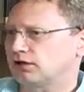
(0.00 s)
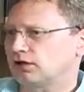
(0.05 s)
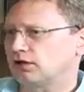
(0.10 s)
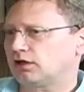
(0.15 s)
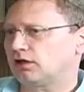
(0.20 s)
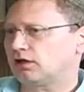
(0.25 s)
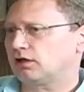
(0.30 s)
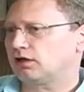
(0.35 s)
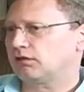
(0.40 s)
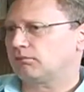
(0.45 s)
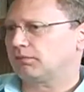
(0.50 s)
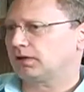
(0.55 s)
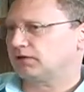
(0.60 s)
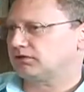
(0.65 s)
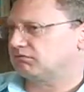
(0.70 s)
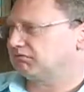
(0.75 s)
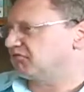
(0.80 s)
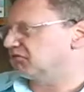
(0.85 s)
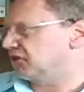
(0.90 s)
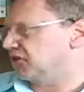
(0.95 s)
uh,
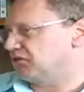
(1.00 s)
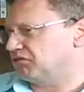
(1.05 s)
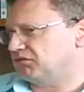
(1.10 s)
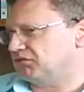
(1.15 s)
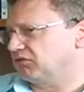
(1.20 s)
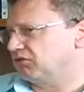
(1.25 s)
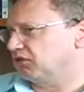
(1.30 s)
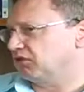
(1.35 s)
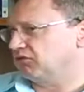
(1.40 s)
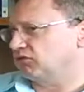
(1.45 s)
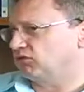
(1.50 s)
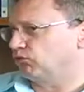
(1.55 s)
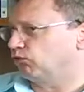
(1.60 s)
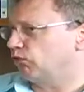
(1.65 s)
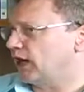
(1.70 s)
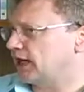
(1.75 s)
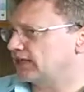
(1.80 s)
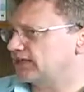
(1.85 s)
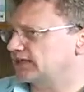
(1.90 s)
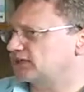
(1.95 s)
about uh, the
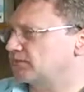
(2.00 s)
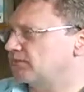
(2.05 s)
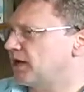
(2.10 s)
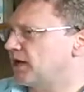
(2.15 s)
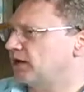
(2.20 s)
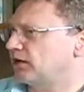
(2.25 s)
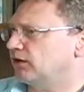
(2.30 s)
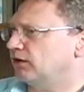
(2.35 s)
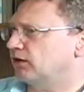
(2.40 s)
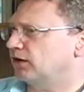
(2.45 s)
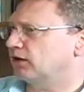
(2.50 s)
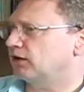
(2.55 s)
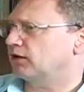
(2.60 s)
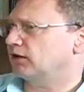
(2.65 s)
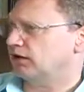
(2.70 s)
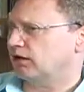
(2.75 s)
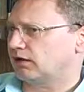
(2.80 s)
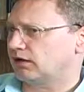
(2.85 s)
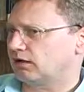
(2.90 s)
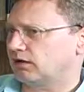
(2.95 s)
rest
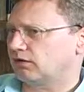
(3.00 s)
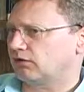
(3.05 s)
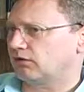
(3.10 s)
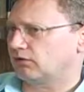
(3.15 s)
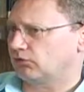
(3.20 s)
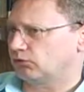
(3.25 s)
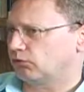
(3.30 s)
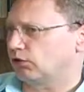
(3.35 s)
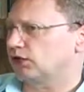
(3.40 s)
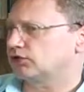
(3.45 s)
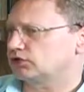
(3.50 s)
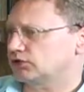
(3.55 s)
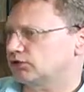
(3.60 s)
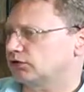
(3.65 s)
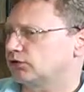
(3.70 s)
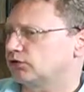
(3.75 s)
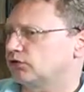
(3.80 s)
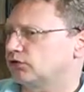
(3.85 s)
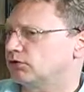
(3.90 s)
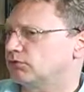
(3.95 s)
mattering uh, rest
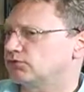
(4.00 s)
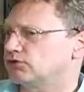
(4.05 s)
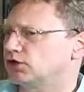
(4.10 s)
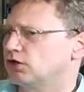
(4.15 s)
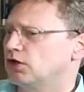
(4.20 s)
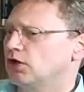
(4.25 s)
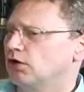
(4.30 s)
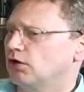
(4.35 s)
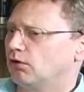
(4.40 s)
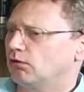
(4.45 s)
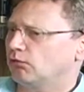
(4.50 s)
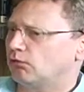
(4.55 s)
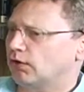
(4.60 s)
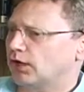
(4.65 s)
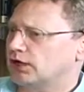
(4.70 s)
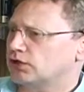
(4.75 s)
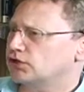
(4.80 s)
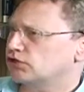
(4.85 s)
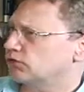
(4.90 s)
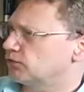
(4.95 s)
of the groups
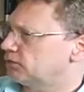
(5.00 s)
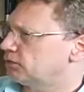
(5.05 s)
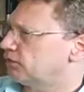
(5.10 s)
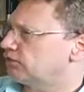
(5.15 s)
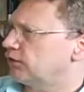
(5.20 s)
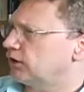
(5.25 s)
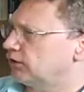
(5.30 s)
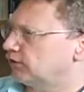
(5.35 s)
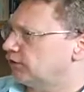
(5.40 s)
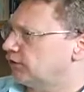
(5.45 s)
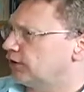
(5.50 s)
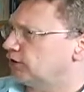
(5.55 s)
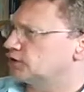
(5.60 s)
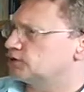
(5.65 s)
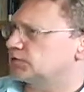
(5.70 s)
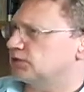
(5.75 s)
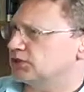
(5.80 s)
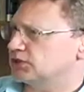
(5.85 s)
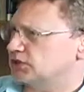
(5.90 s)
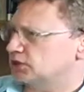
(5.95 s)
range from the
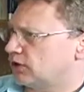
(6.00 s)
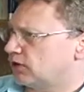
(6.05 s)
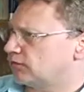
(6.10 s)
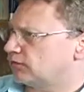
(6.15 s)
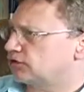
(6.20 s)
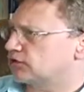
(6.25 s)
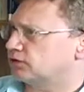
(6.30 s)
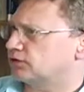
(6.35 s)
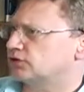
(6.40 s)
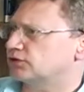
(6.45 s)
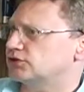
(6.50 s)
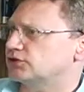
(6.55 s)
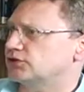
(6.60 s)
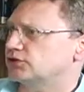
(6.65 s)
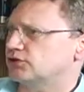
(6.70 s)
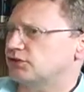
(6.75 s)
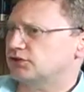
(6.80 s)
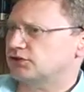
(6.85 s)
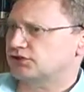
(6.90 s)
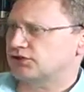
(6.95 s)
firefighters, police
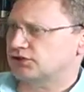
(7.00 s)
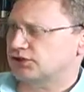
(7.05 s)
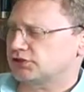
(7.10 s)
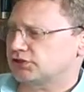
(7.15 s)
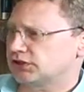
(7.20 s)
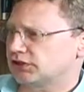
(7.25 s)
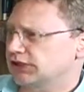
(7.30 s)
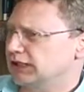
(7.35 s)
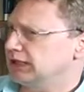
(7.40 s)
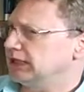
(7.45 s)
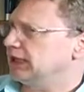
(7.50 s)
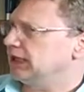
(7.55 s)
officers, nurses,